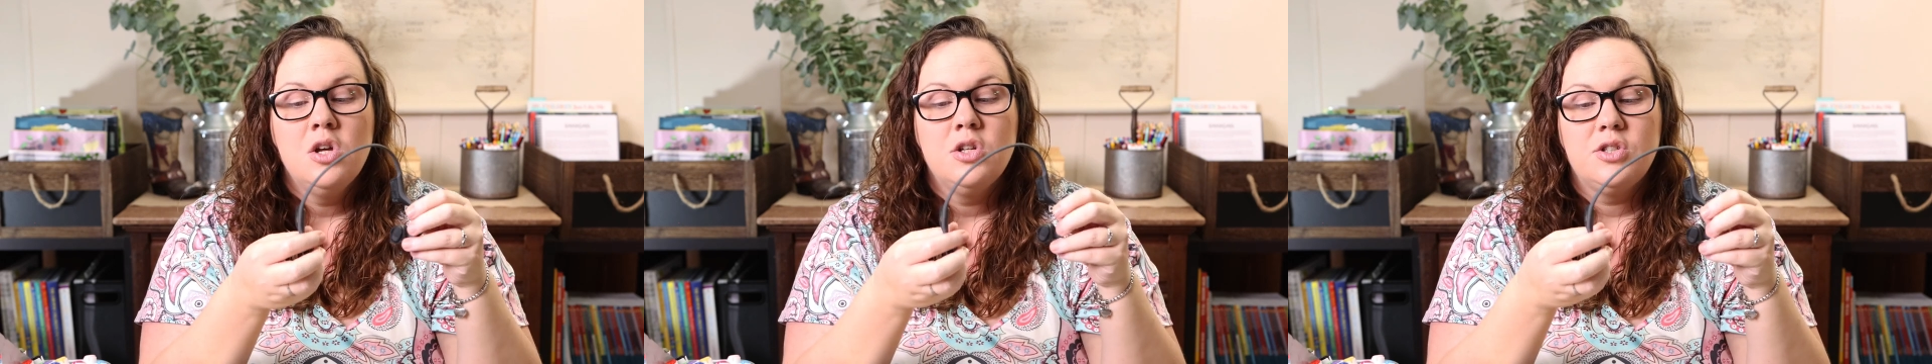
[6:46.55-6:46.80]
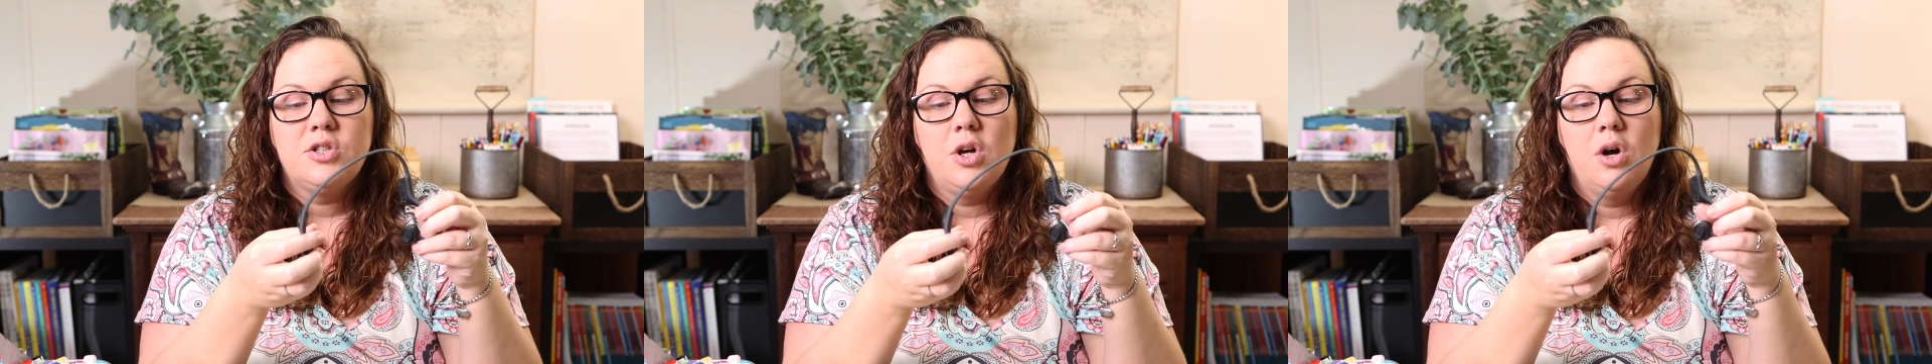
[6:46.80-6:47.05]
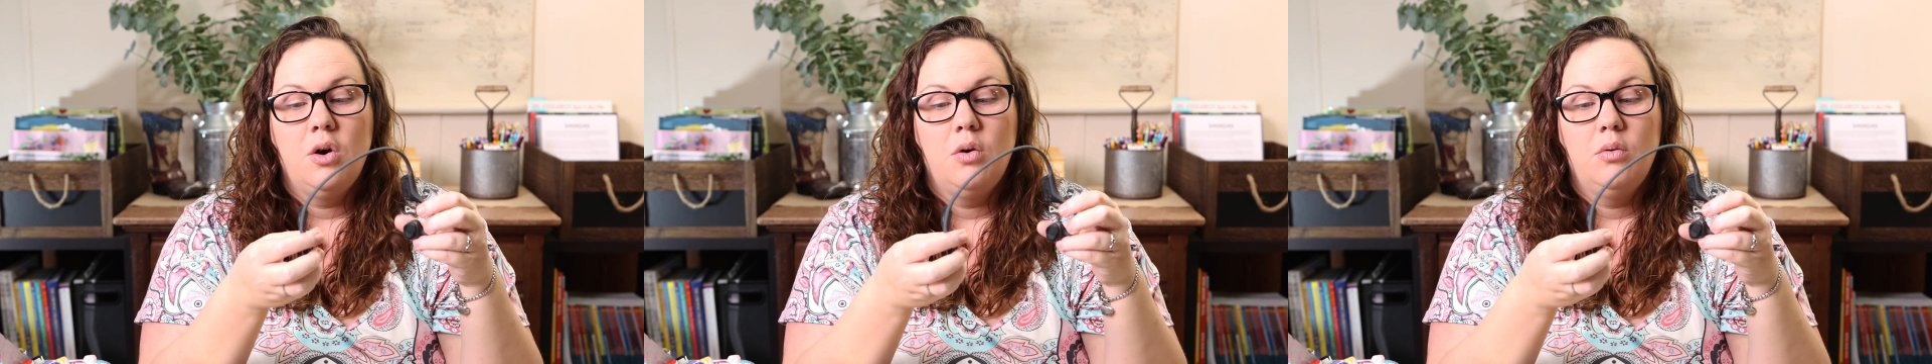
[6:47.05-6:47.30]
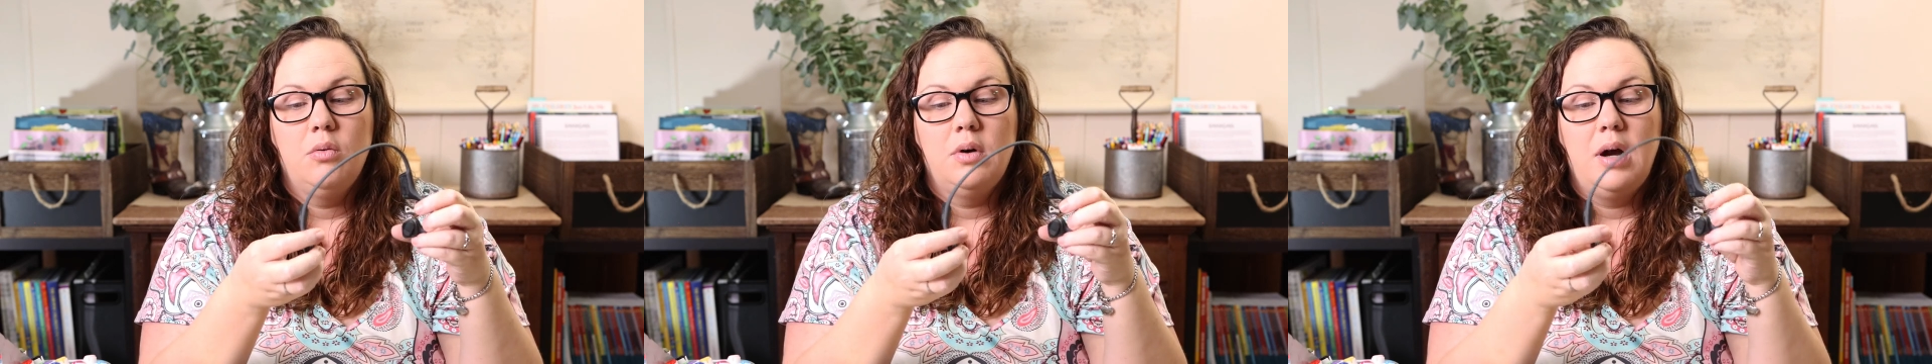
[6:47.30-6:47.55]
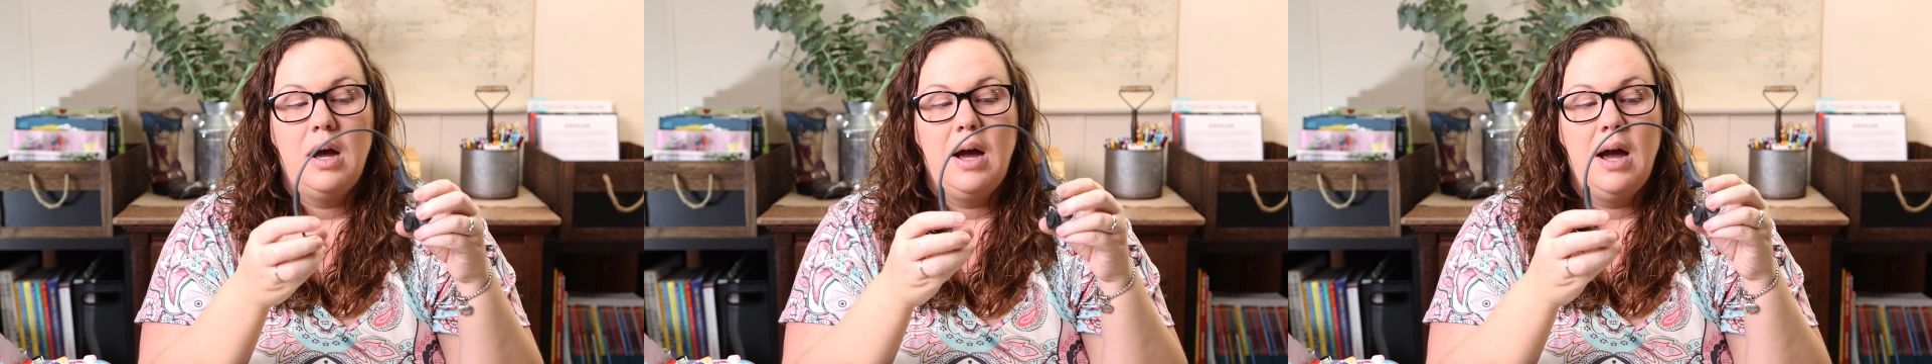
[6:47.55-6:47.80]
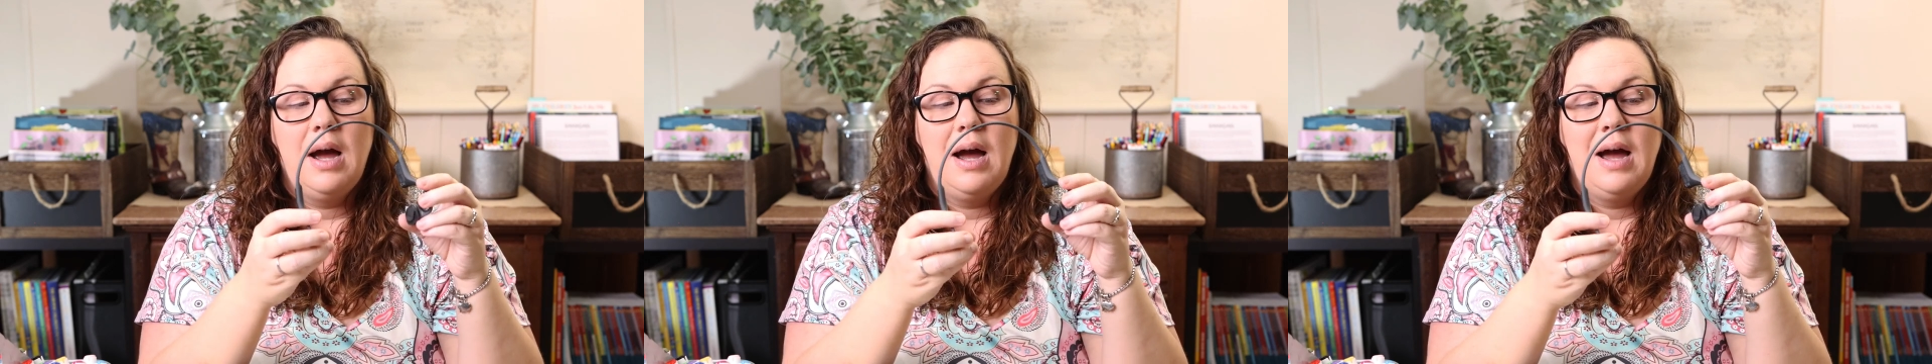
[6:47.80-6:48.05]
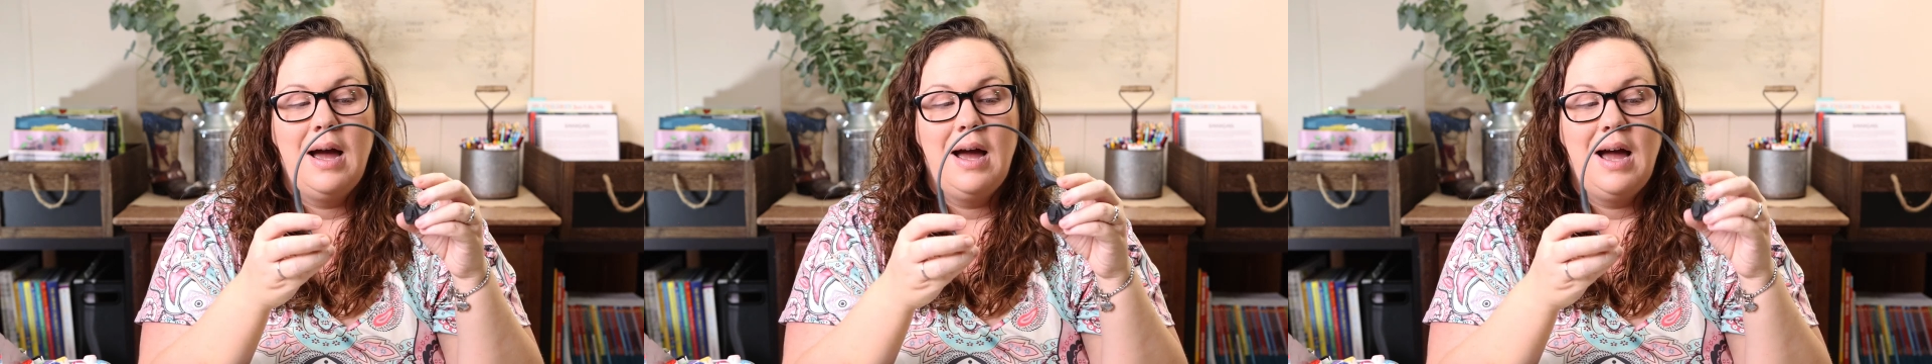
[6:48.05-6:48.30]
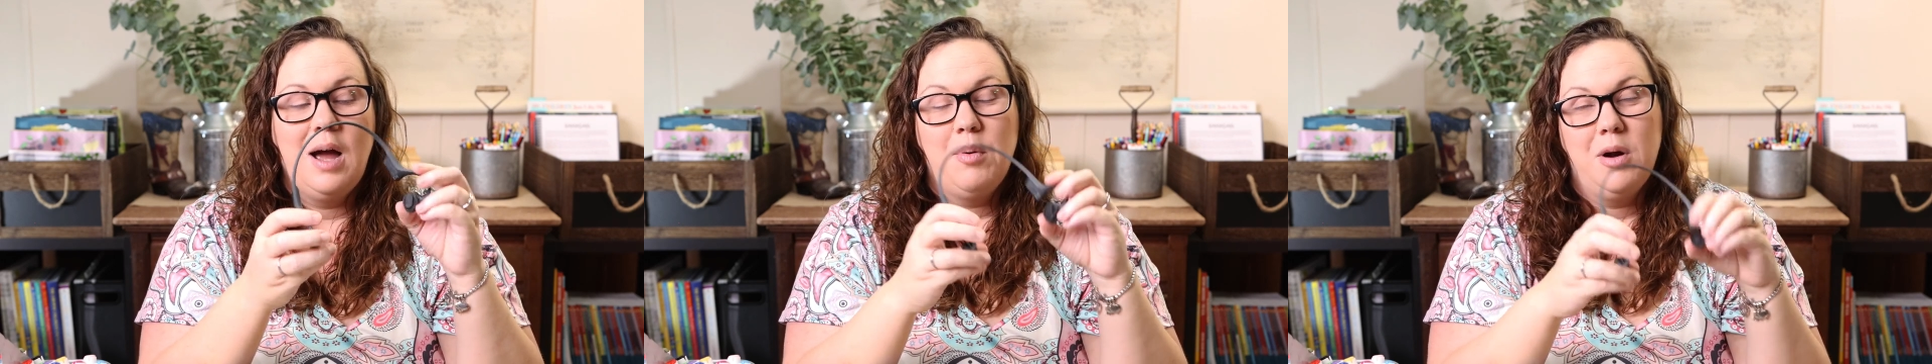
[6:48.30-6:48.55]
So
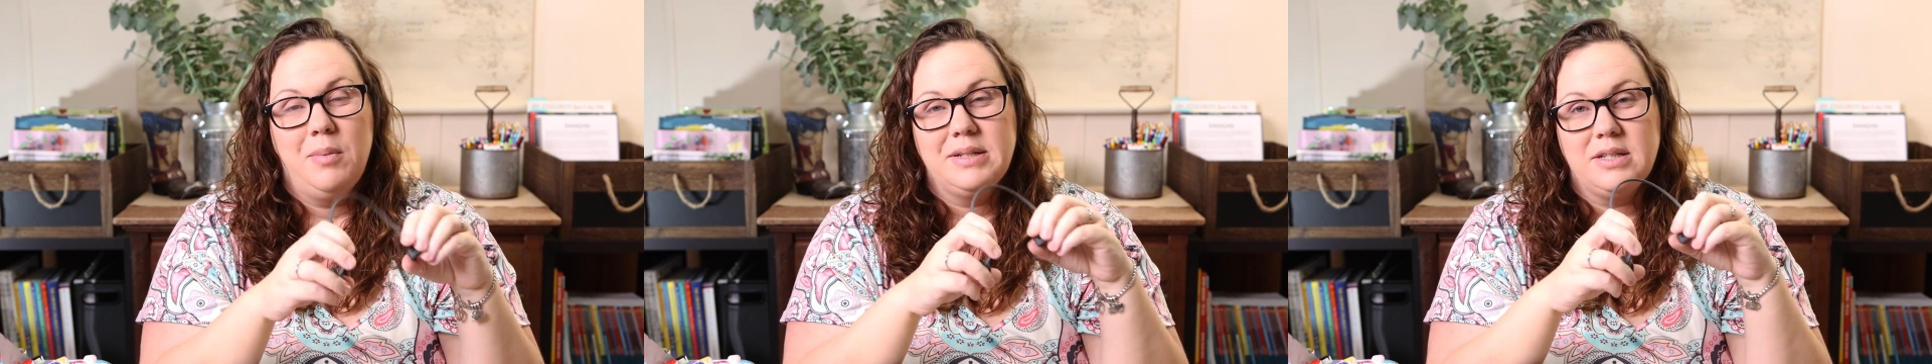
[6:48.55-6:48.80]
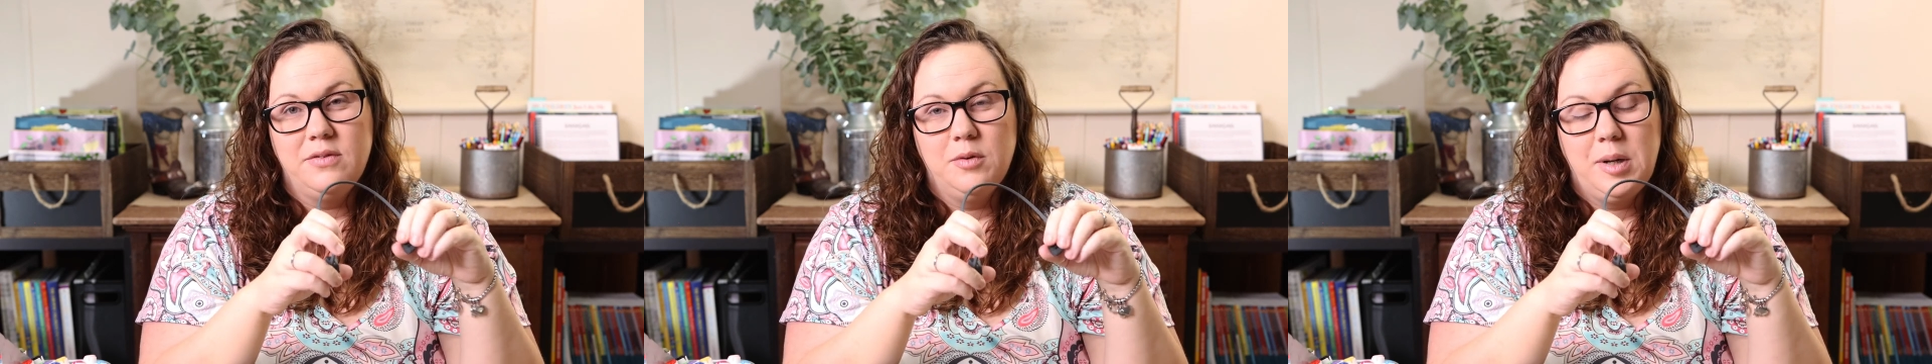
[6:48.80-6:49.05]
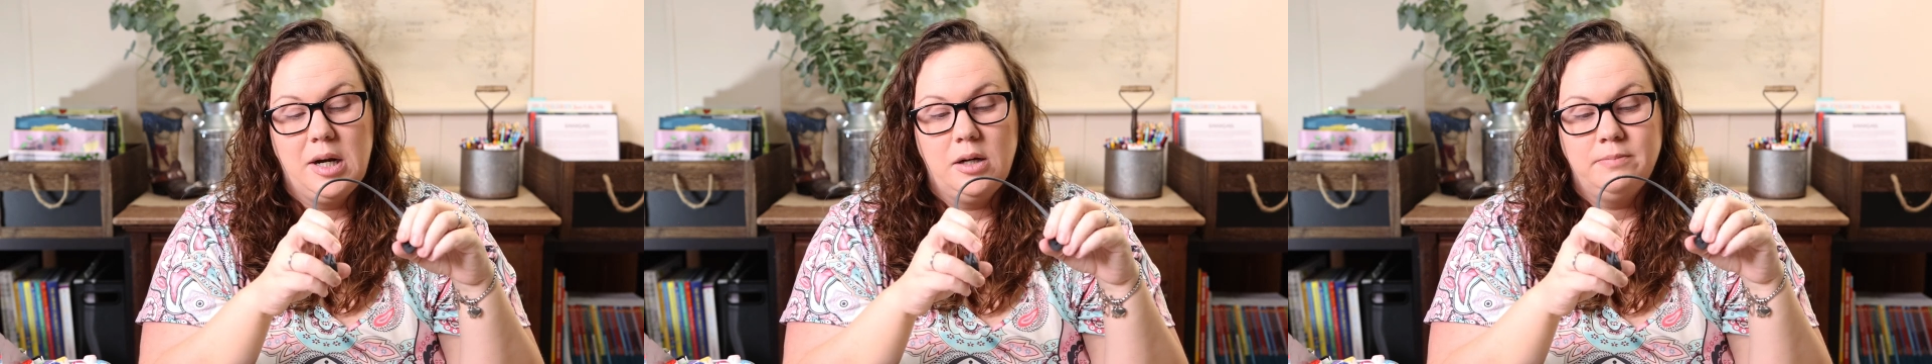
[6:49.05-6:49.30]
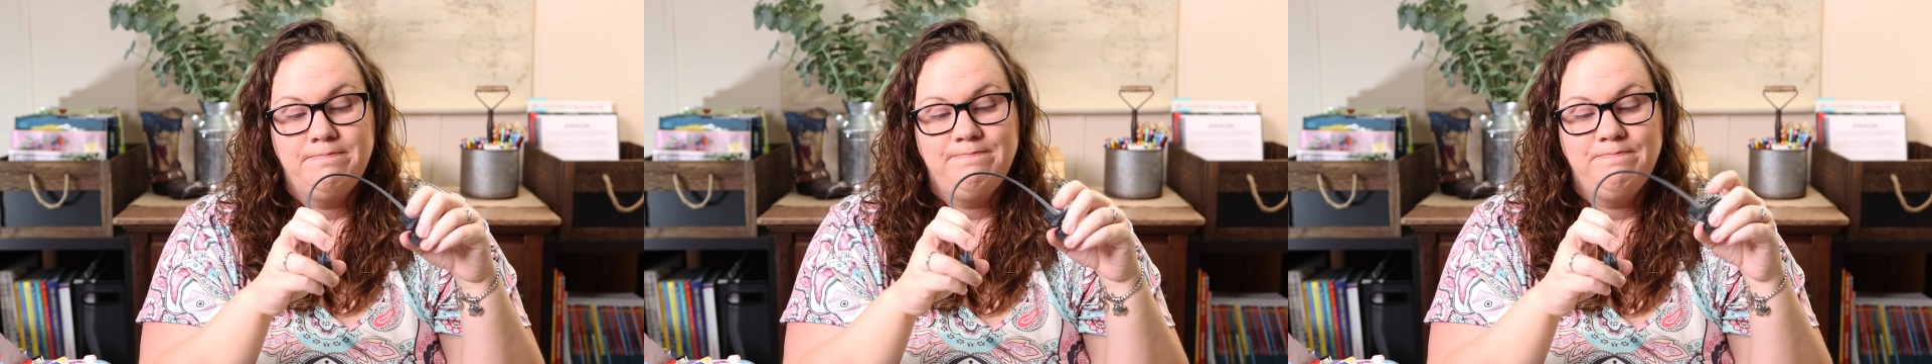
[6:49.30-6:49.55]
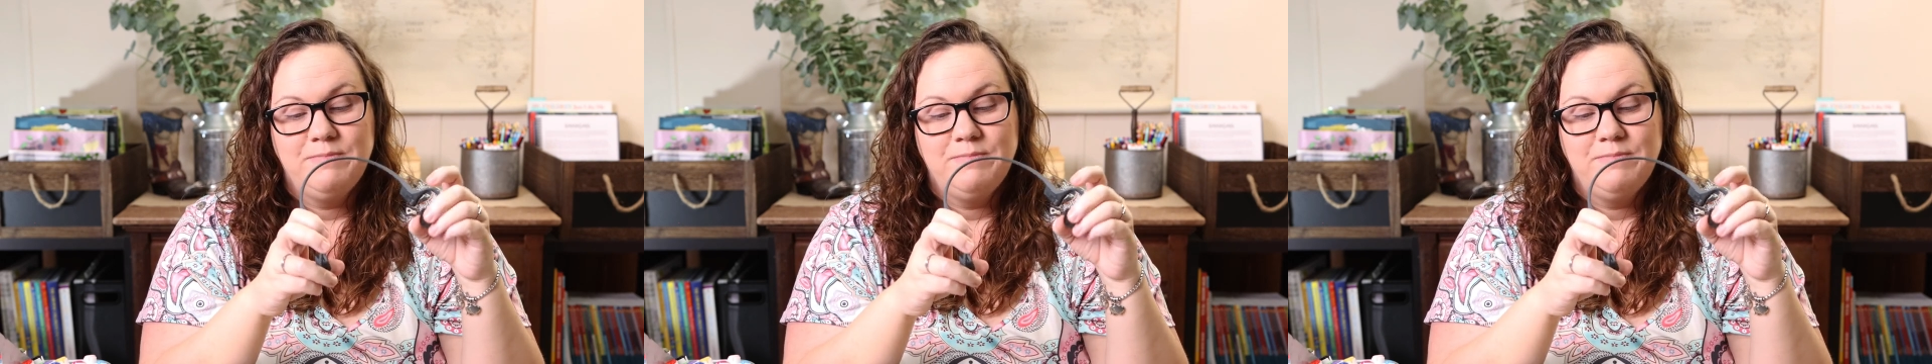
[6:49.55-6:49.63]
I bought myself a pair